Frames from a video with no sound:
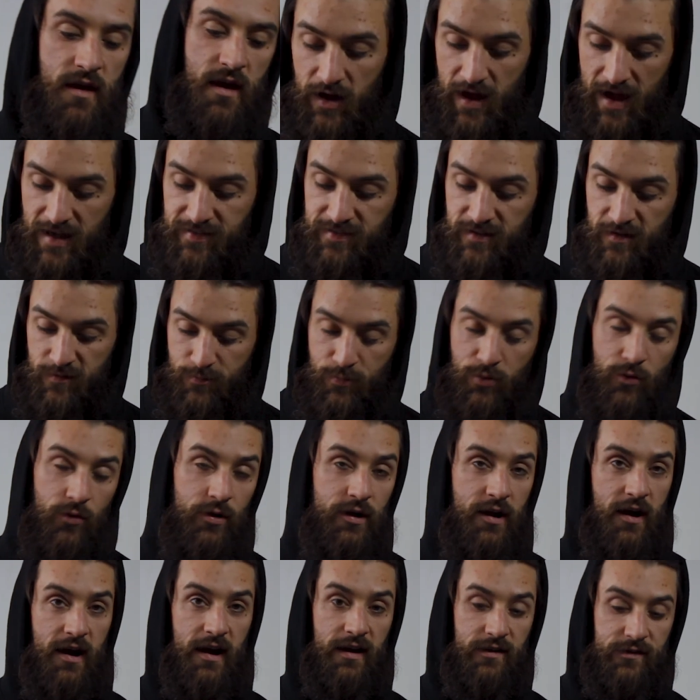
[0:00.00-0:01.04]
At this
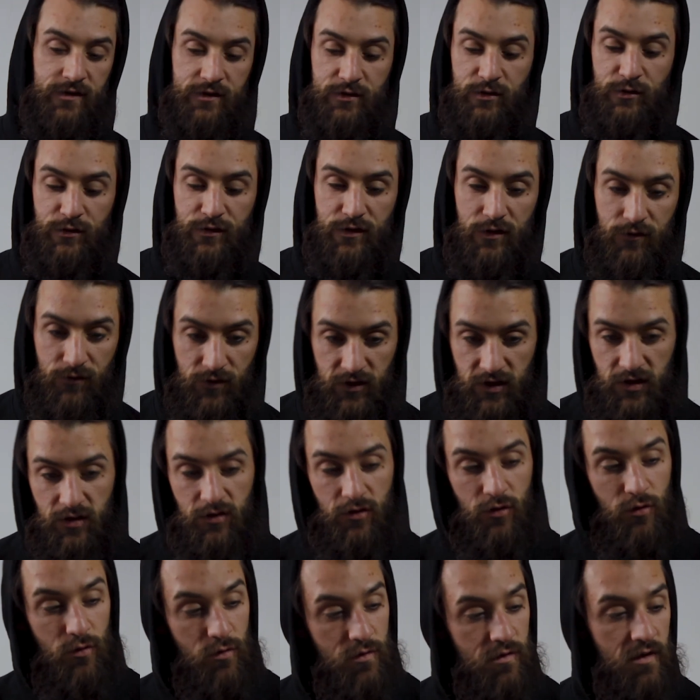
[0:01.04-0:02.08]
point, I exclusively
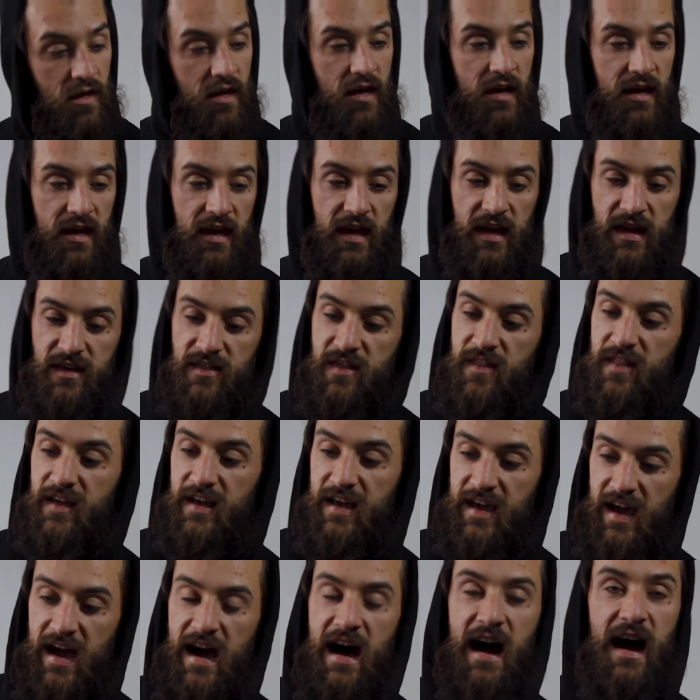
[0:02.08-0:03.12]
use either the
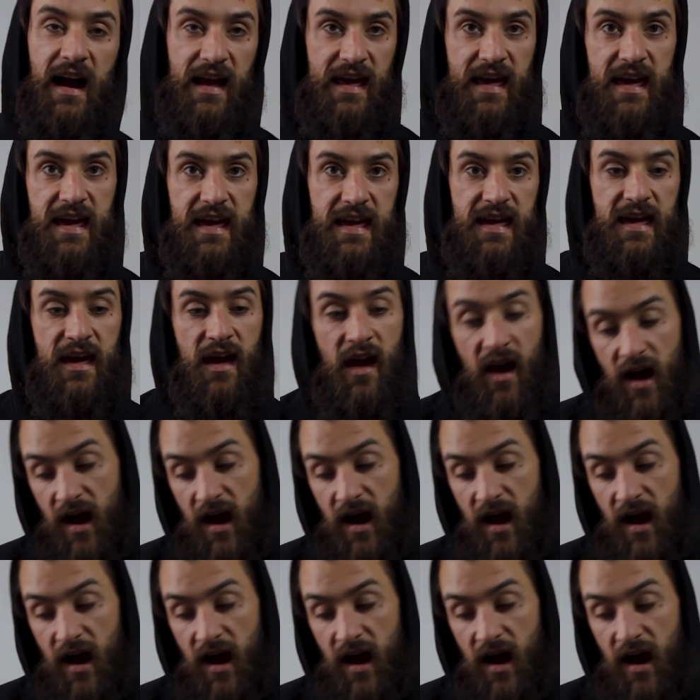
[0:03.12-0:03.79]
khaki.